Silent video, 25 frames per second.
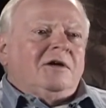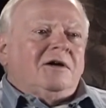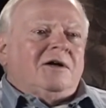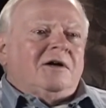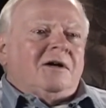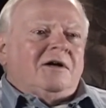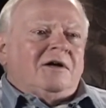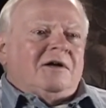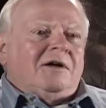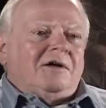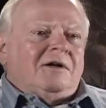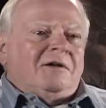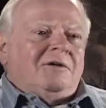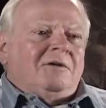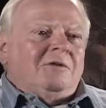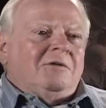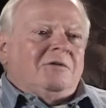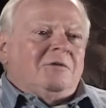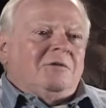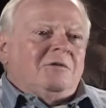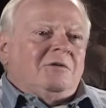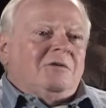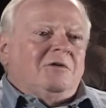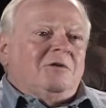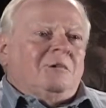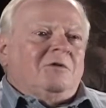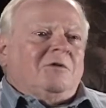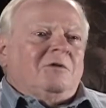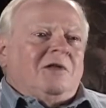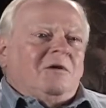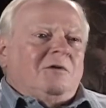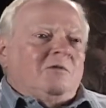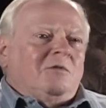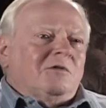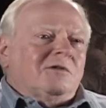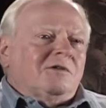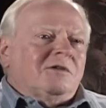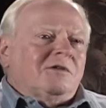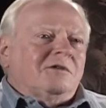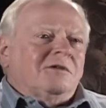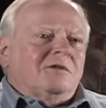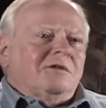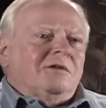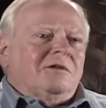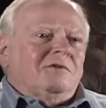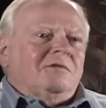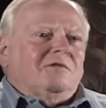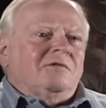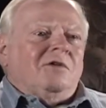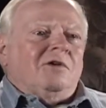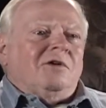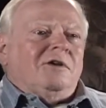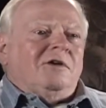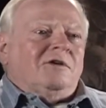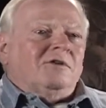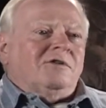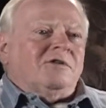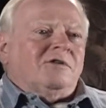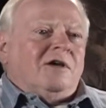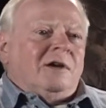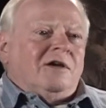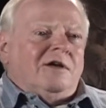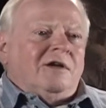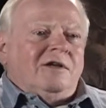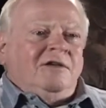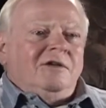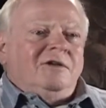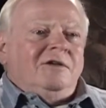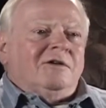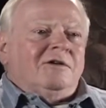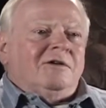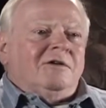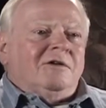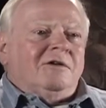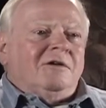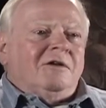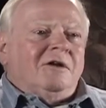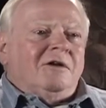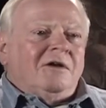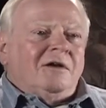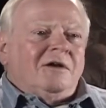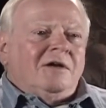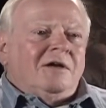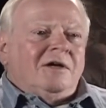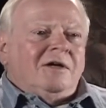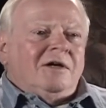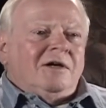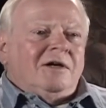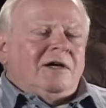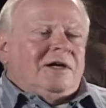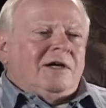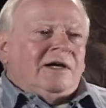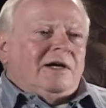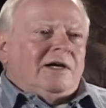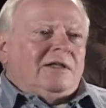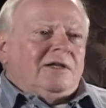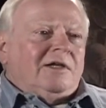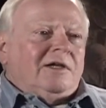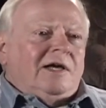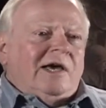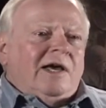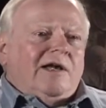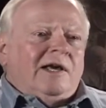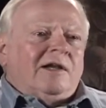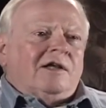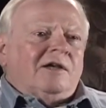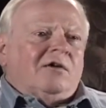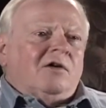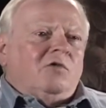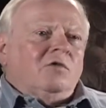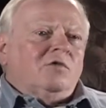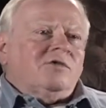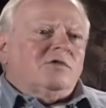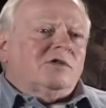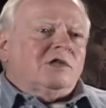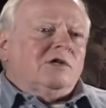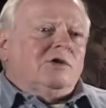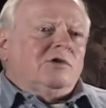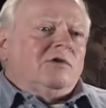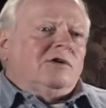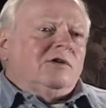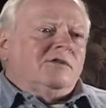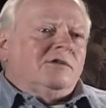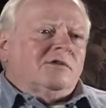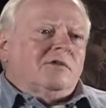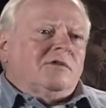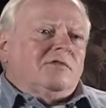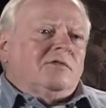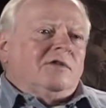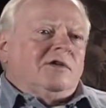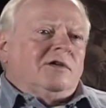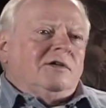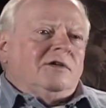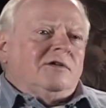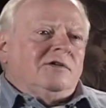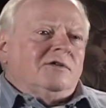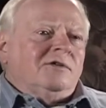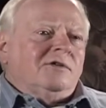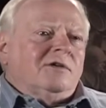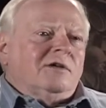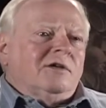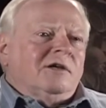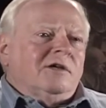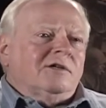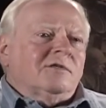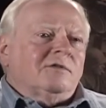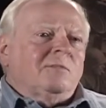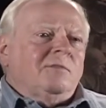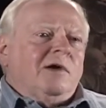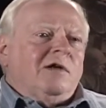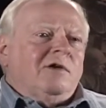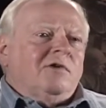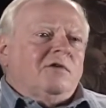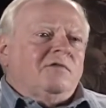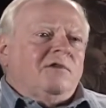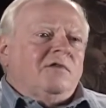Uh, you know, that was very exciting. And they had a whole series of these. As a matter